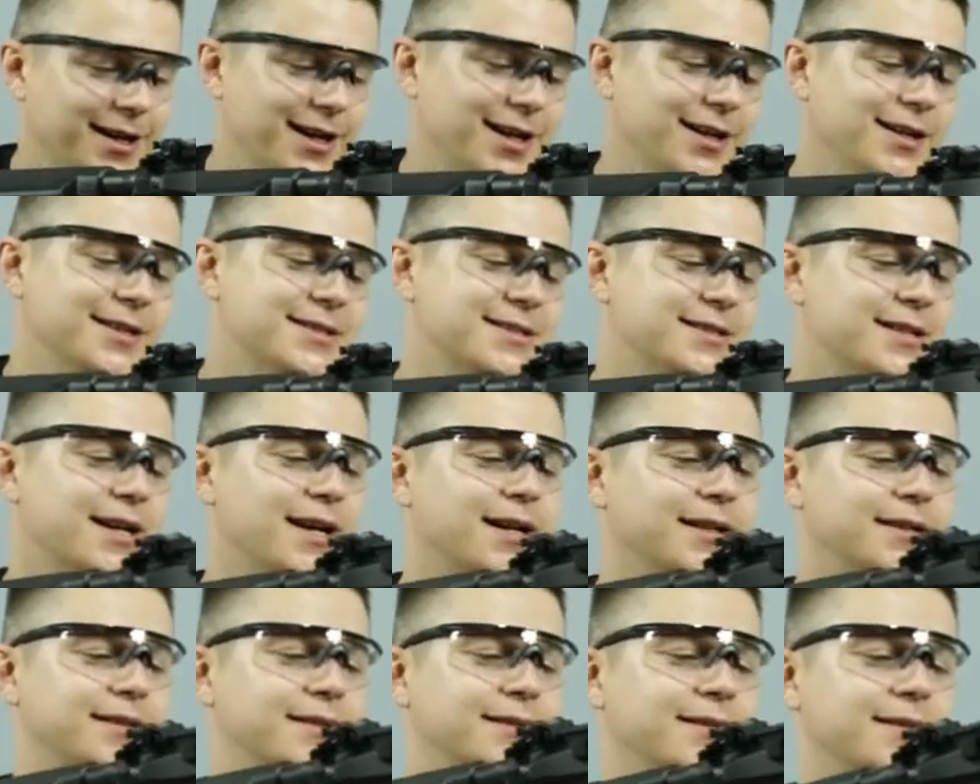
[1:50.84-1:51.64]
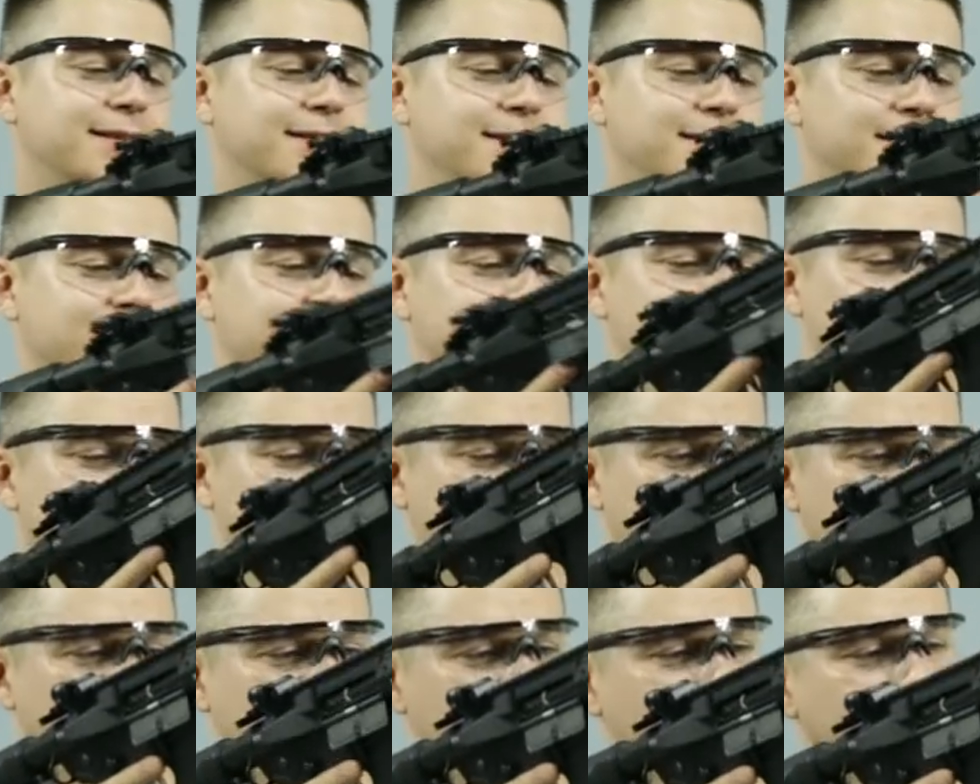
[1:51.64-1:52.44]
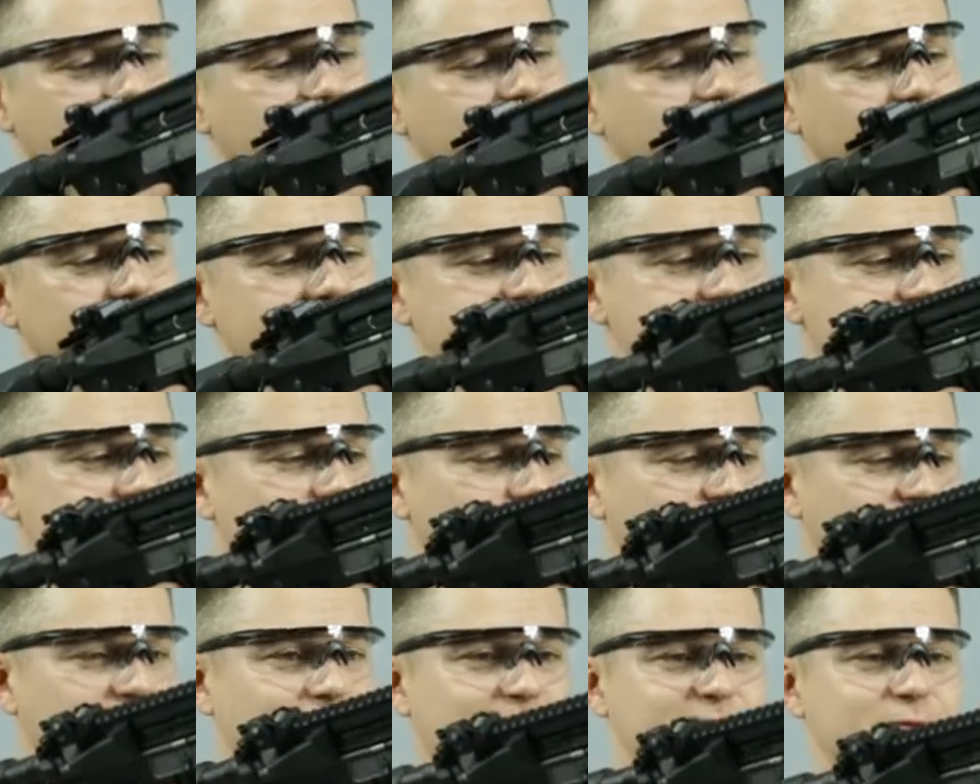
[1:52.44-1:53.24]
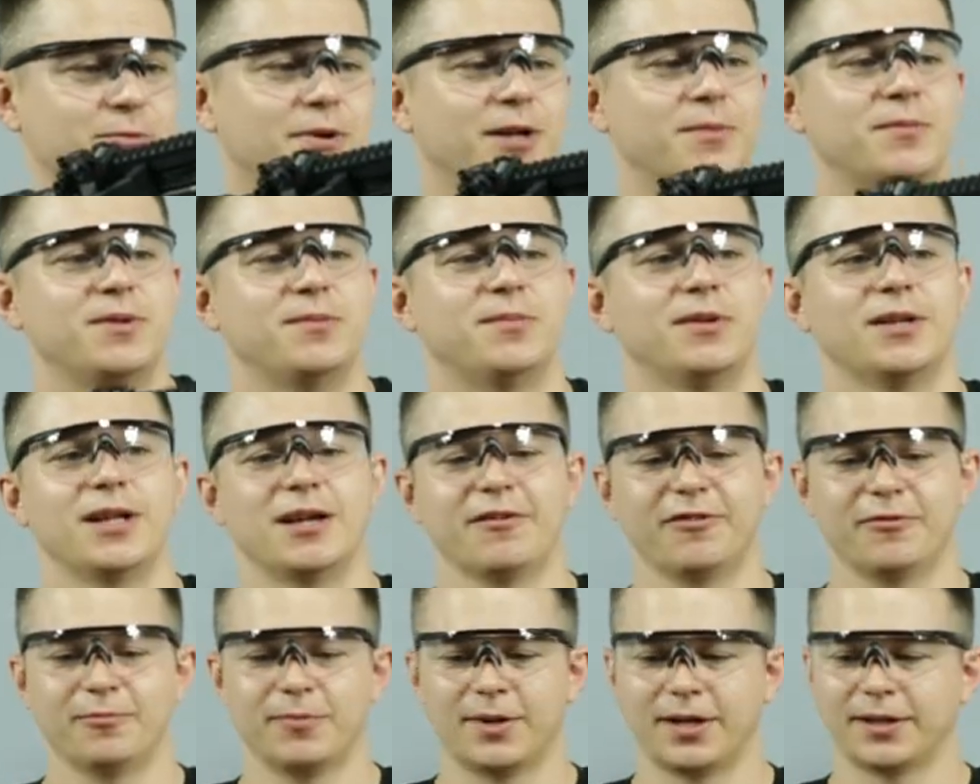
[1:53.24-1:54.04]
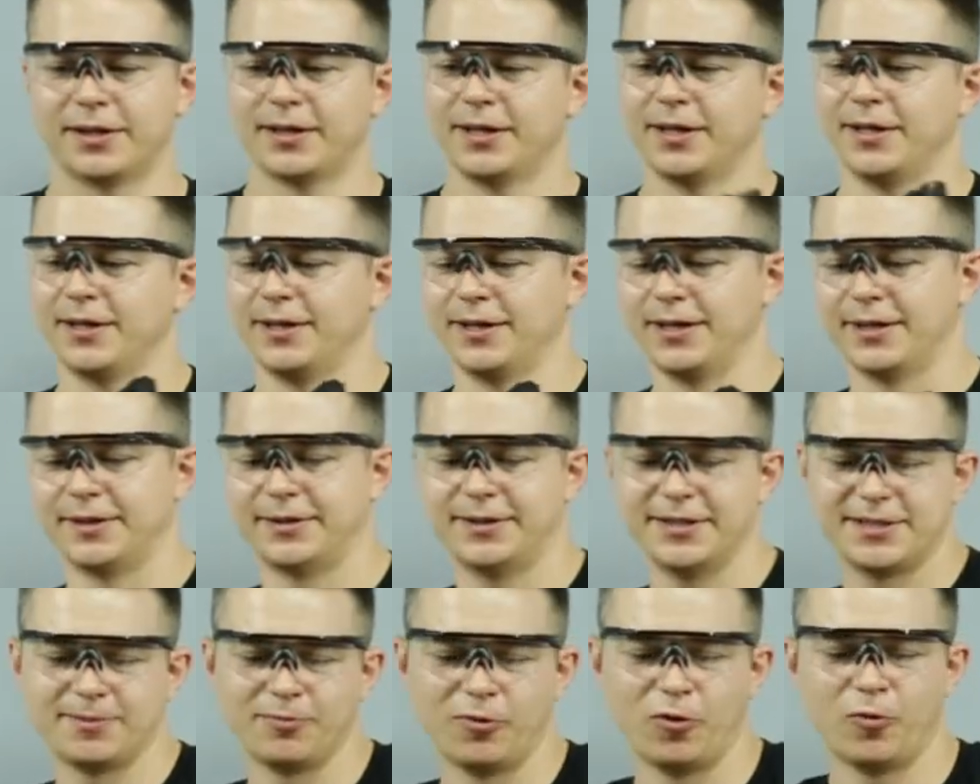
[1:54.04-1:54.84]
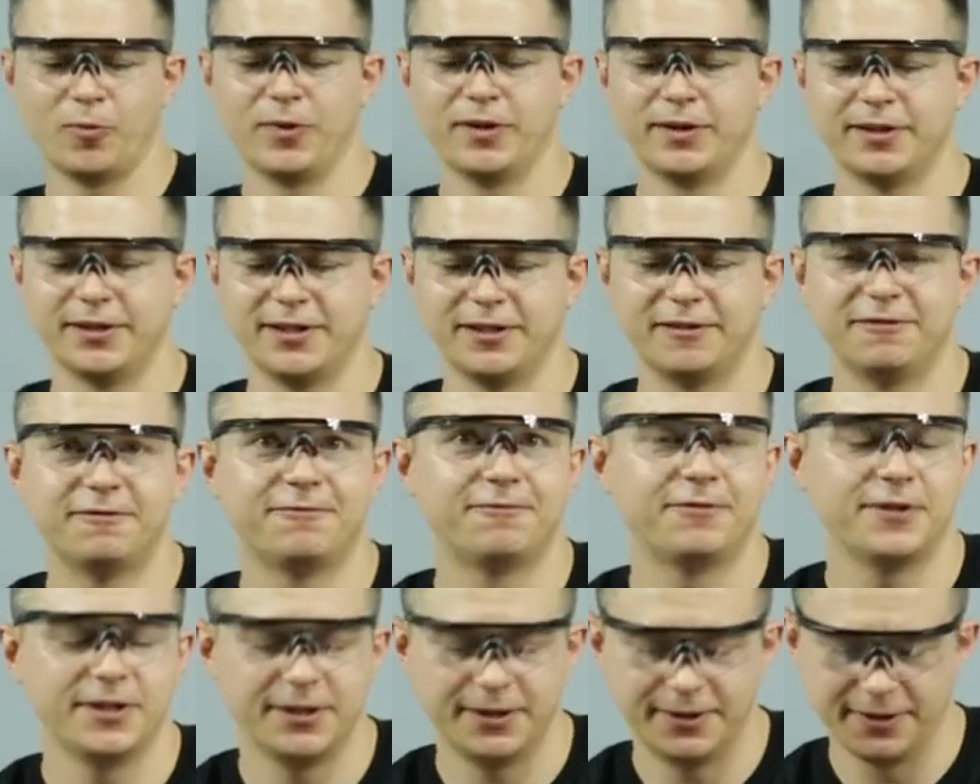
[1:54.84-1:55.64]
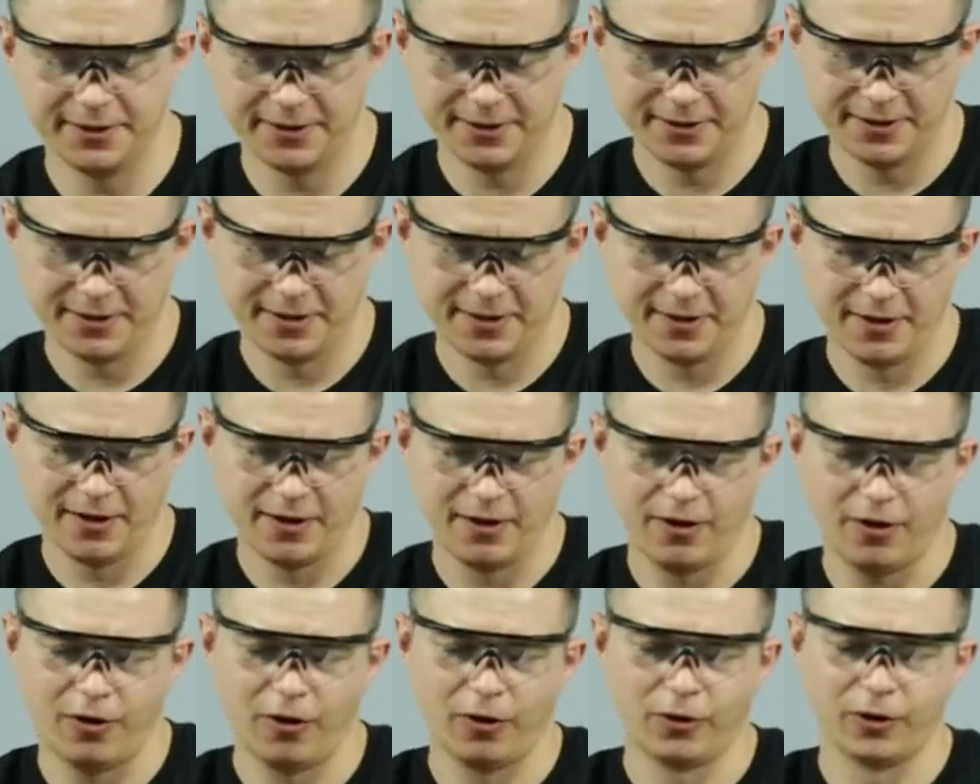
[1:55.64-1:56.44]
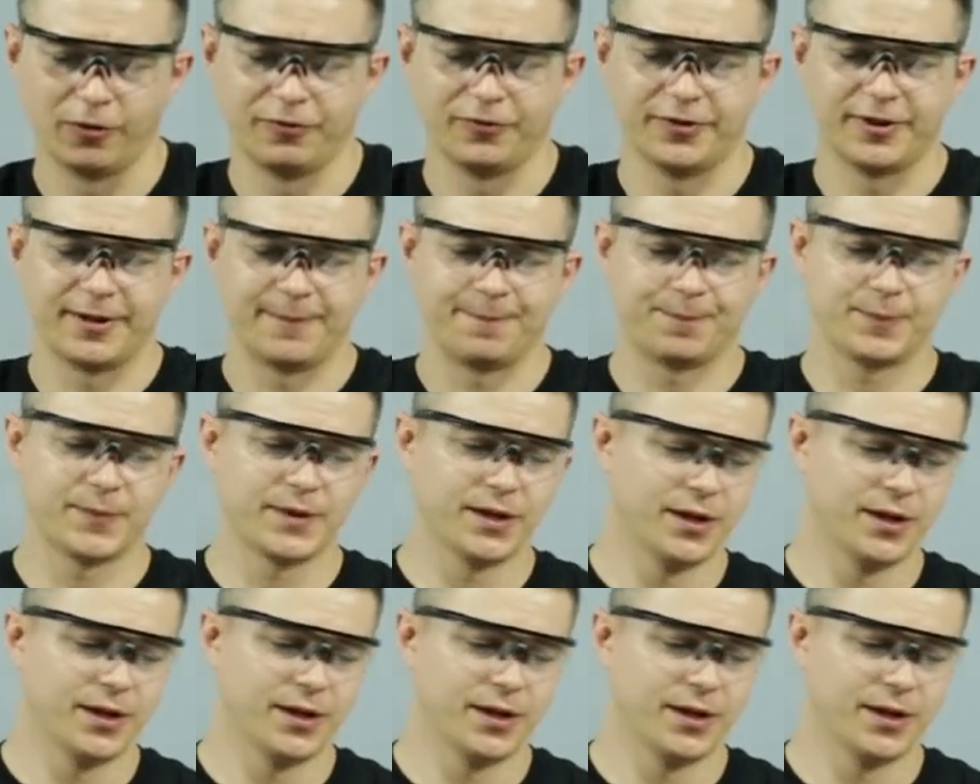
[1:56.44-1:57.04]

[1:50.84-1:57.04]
and it's dead. There is sometimes one BB left, but at this moment it feeds all of them.